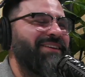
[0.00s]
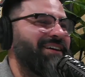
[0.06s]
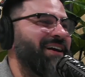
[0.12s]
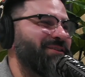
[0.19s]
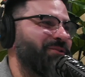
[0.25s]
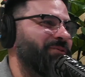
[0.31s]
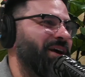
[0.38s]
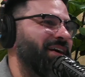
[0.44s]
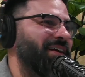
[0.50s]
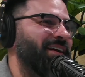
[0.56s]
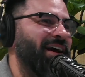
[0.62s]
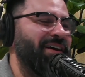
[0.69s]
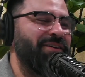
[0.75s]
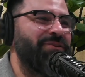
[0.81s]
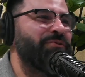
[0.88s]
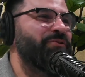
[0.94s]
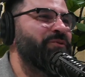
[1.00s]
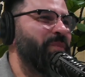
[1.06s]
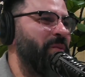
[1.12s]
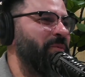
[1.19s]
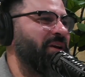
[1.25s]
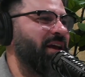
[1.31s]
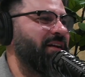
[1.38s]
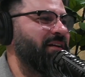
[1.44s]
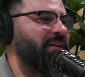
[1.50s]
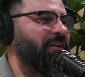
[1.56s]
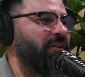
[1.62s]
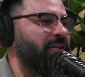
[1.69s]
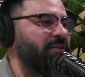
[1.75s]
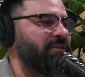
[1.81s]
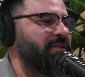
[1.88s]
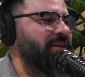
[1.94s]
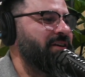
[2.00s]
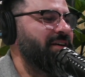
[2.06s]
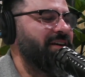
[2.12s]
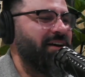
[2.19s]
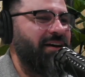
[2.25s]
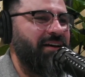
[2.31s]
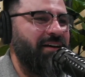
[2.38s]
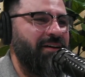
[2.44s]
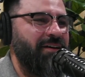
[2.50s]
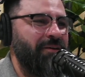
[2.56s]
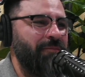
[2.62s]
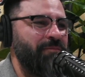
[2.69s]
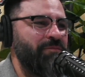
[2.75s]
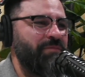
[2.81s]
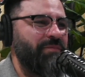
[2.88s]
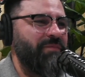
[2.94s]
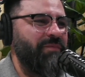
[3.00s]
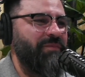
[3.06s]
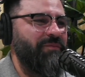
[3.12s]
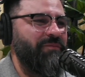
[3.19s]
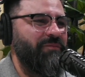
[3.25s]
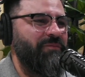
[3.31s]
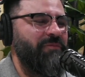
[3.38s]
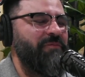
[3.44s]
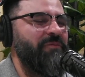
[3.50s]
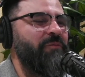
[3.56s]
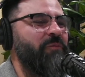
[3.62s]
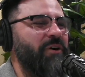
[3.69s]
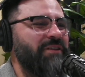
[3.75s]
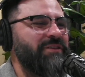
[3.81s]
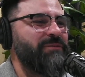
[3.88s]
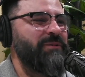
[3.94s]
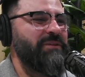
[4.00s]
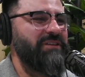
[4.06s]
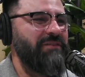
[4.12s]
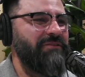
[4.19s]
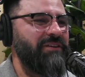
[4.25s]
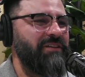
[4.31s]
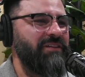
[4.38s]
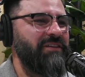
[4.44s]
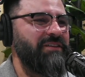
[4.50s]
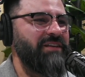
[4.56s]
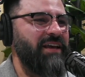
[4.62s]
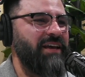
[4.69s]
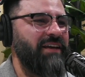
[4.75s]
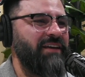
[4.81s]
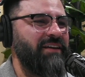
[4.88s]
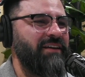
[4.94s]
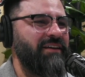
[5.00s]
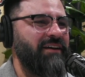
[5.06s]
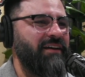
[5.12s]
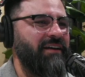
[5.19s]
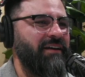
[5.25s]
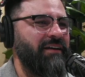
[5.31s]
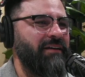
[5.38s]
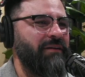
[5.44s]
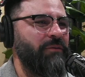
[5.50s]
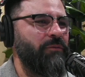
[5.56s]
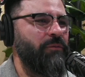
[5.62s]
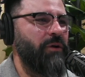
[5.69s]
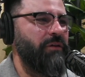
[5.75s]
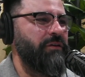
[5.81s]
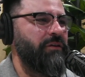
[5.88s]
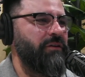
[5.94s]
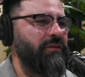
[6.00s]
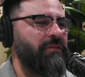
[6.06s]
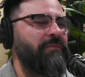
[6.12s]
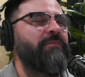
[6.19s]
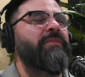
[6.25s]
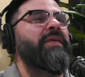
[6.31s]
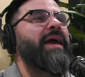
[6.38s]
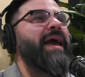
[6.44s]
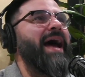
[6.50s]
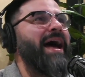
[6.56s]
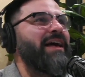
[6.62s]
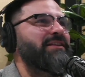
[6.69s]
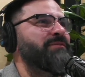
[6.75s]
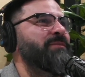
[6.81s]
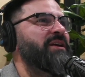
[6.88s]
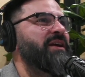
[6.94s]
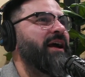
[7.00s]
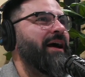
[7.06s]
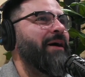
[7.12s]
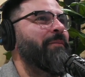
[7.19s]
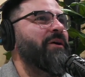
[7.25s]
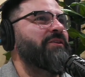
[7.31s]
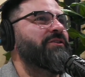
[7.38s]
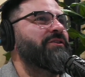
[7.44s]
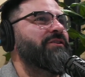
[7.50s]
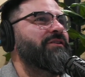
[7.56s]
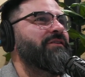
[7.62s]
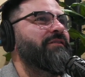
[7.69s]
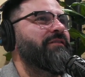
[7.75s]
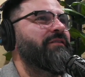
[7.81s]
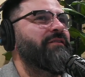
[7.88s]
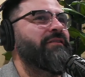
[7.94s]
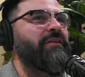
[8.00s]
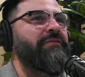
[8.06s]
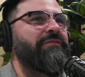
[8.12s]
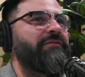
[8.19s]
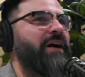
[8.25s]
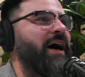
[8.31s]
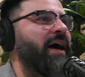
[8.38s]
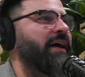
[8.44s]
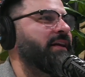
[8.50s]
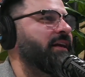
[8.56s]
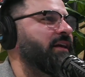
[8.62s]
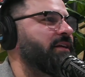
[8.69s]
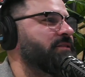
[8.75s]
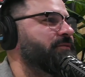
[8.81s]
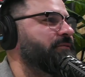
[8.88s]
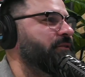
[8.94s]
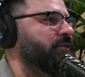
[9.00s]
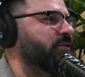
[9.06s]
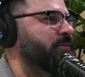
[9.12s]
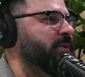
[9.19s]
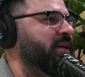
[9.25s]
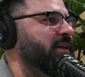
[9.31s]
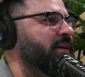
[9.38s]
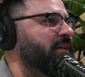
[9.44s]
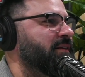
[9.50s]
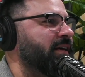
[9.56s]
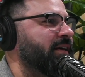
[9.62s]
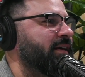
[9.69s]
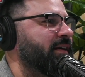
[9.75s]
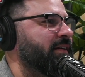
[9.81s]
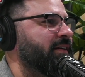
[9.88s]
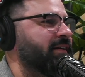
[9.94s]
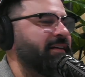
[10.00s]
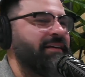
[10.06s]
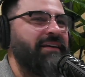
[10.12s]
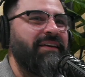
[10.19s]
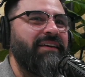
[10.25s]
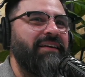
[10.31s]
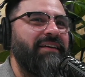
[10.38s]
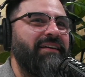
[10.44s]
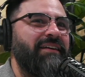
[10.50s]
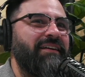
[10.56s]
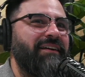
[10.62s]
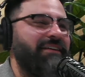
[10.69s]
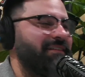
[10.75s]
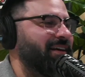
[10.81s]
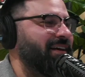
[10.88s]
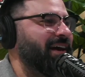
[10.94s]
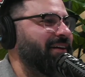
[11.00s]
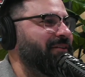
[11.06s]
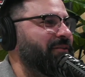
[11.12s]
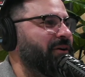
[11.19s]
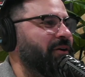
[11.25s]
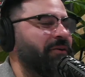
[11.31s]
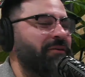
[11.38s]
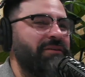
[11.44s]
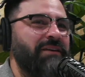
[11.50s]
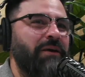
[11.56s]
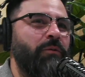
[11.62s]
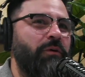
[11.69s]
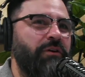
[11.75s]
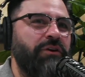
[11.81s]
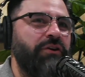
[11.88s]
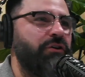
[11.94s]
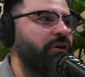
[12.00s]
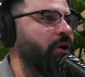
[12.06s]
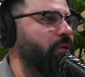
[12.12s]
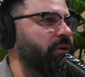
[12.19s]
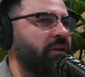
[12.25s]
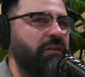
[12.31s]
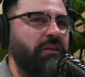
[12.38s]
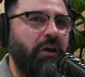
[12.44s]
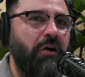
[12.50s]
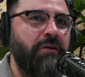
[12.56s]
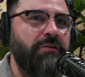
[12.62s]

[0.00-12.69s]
guys are right. I do remember getting calls. Um, One specifically said, well, they asked me how much the fine is for a speeding ticket. I was like, I don't know. He's like, well, you're going to law